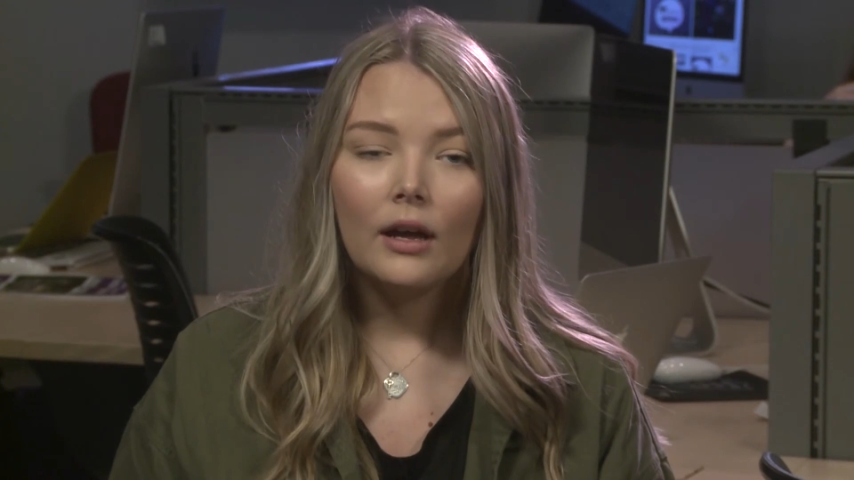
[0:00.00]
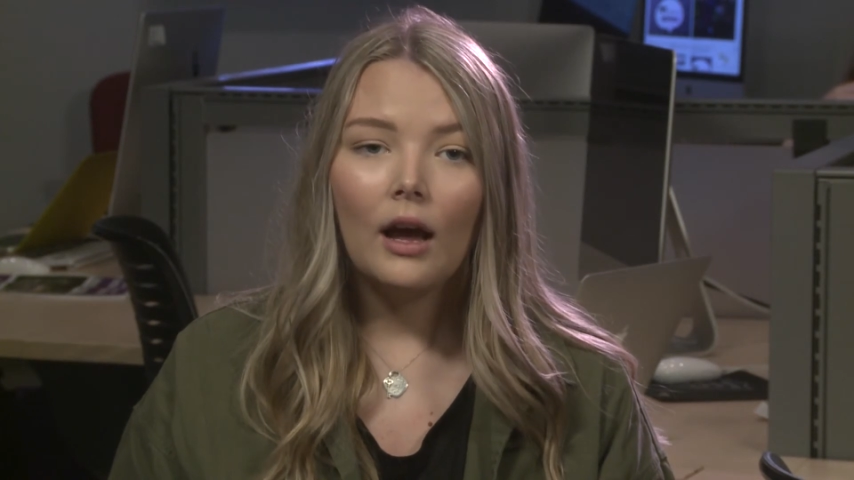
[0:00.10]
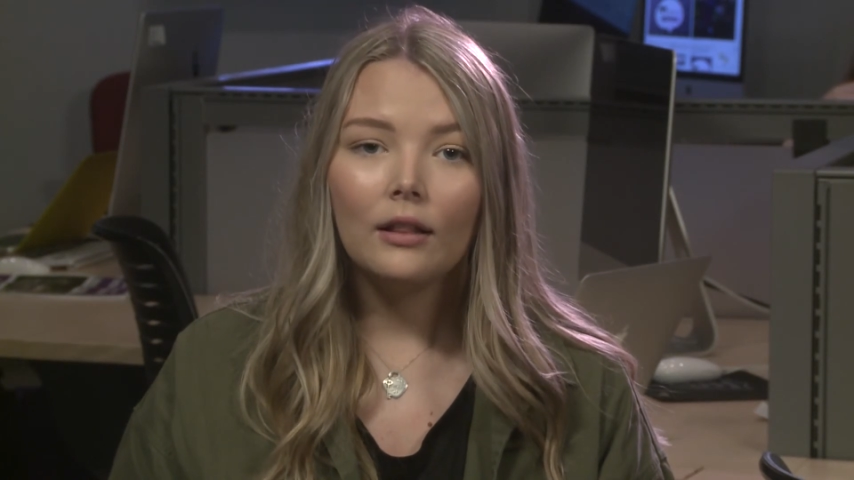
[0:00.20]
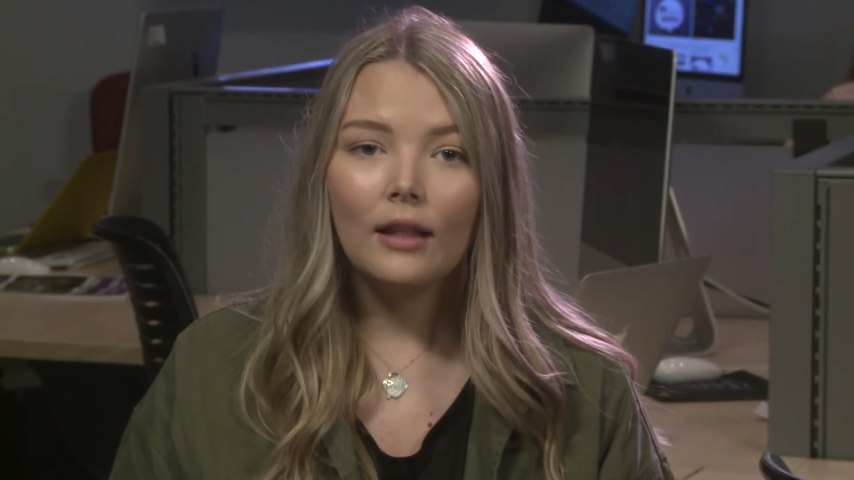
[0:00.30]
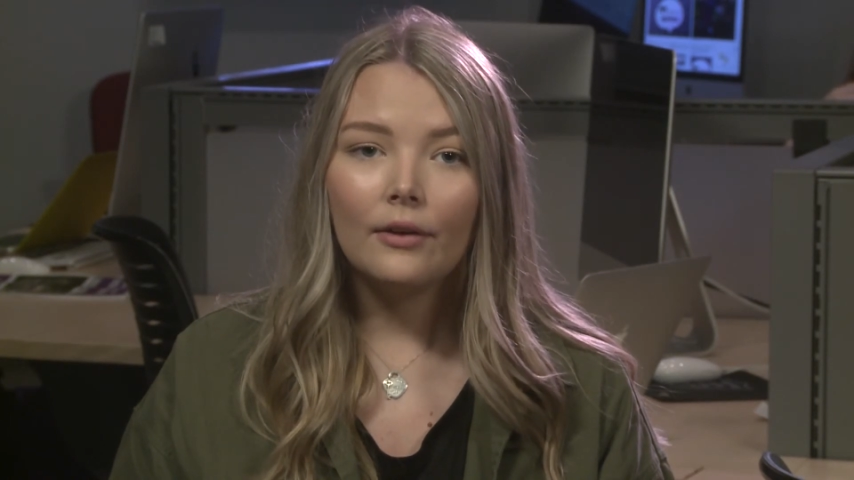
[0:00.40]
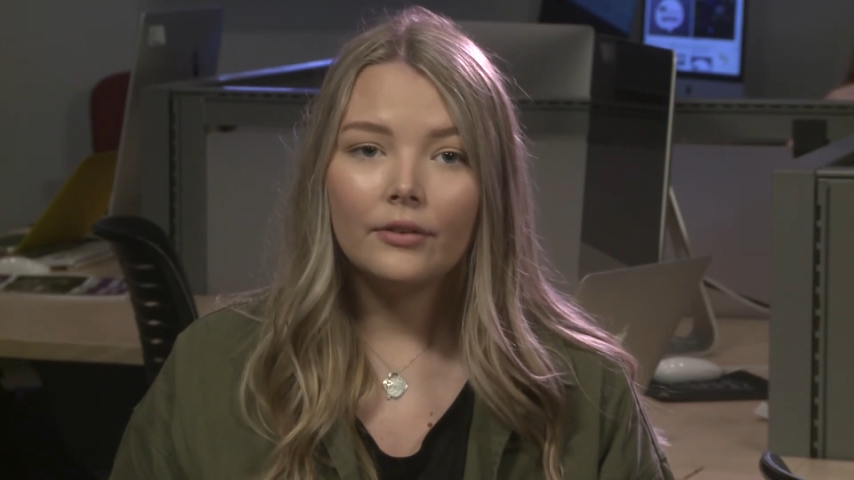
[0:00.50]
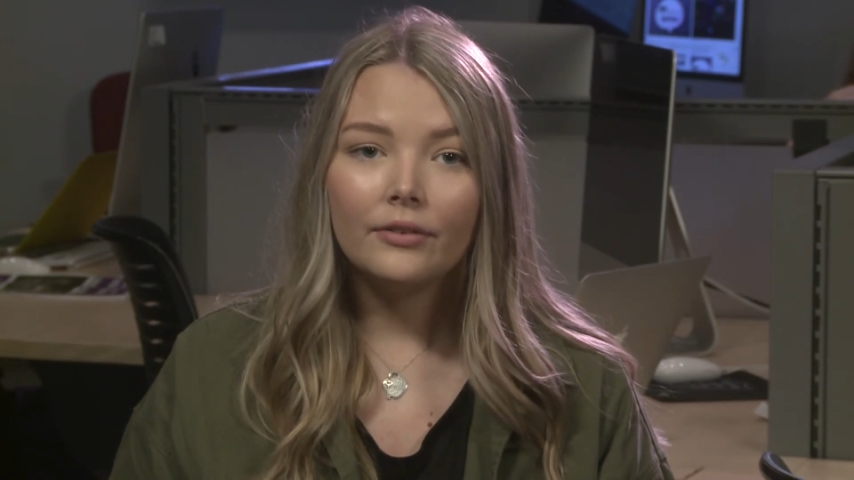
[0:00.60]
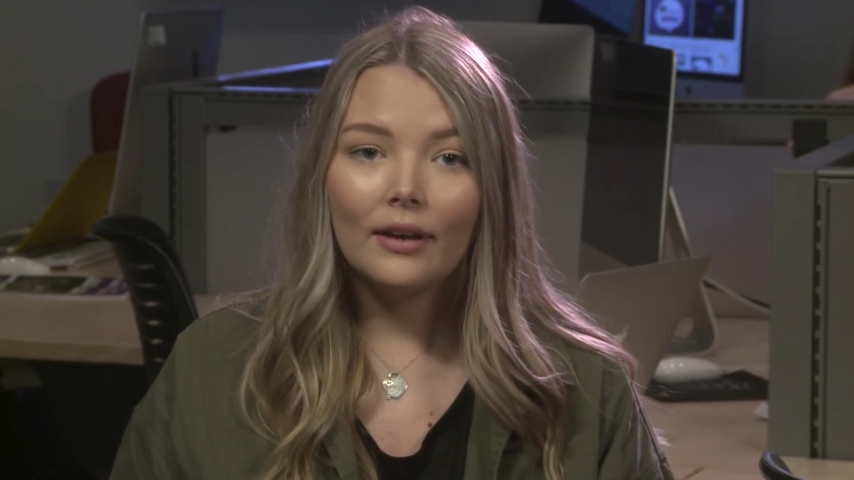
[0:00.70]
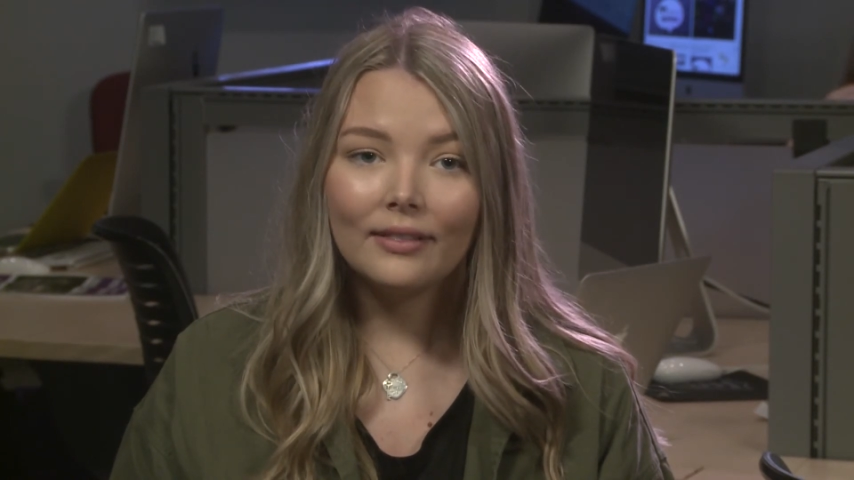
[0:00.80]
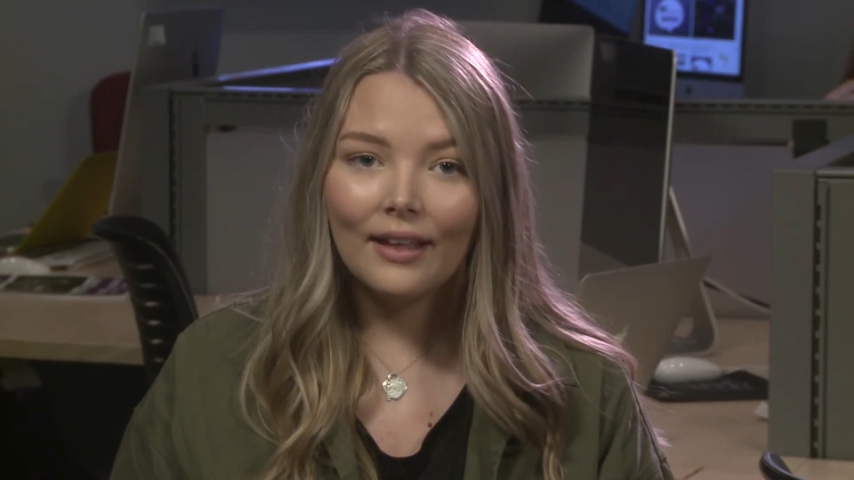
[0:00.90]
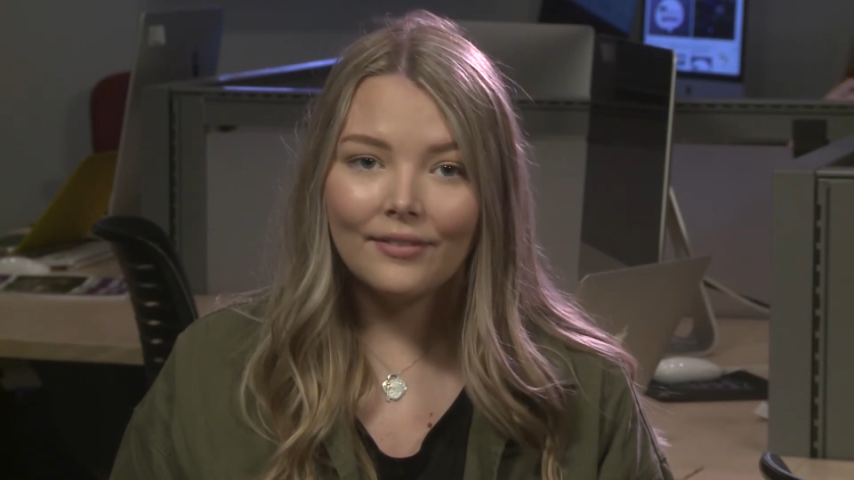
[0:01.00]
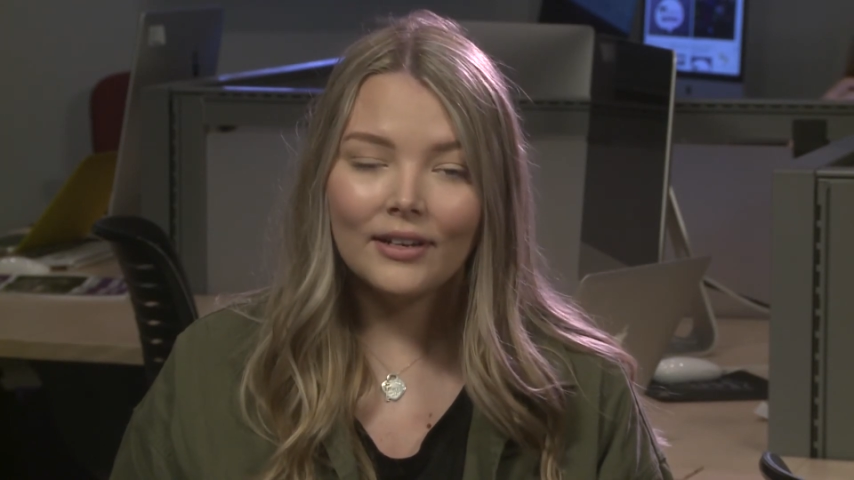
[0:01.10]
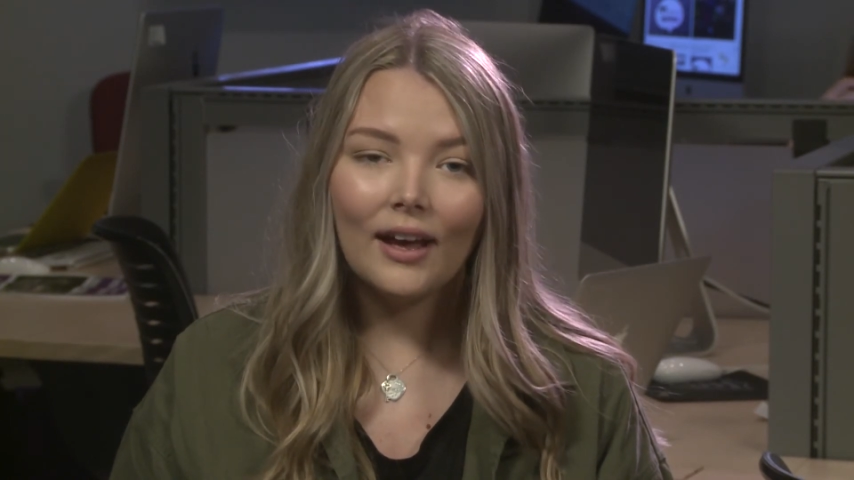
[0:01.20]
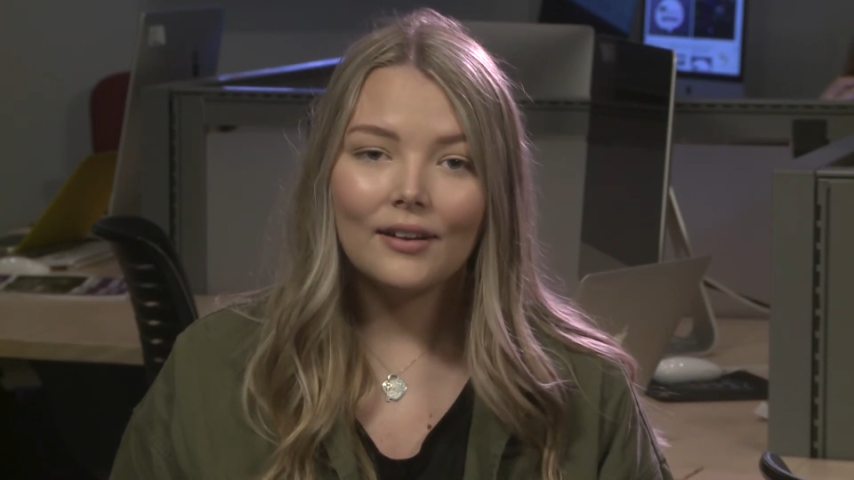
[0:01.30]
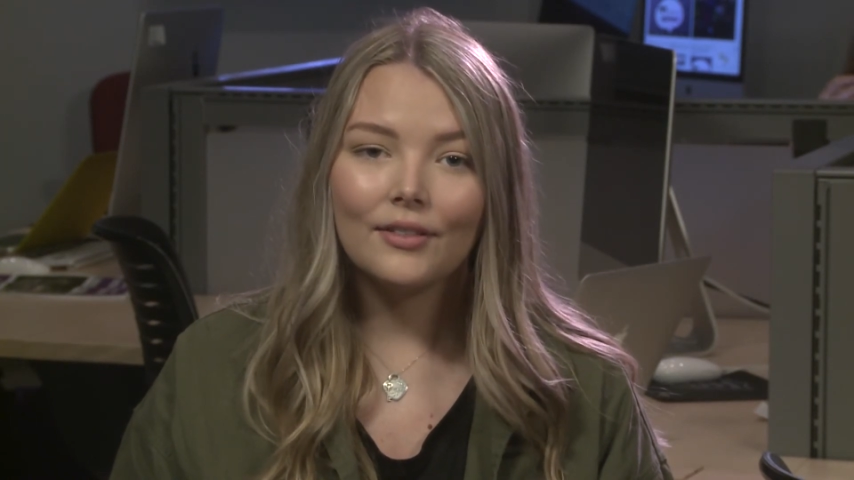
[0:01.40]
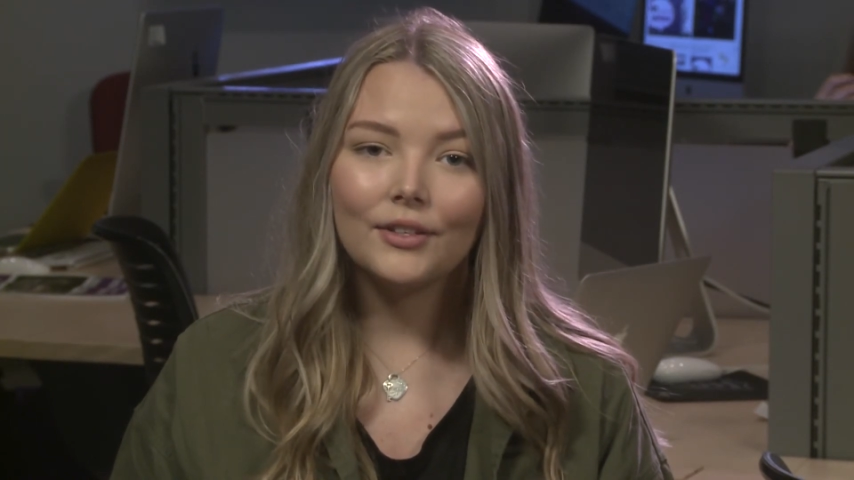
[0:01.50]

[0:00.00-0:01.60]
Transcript: 11 out of